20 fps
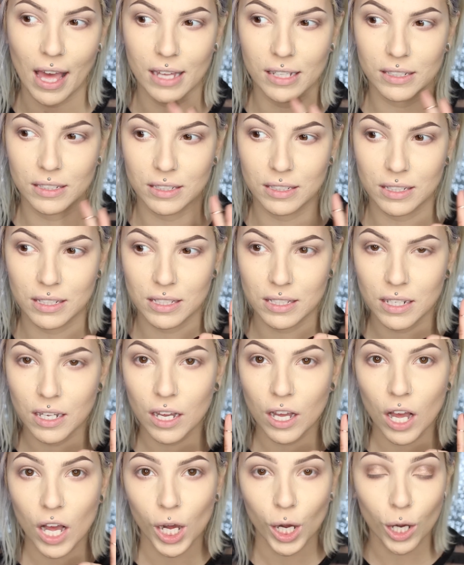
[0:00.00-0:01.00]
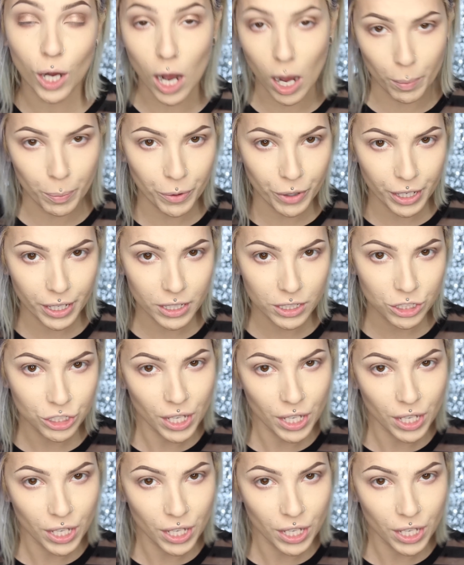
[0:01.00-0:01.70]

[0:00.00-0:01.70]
and coppery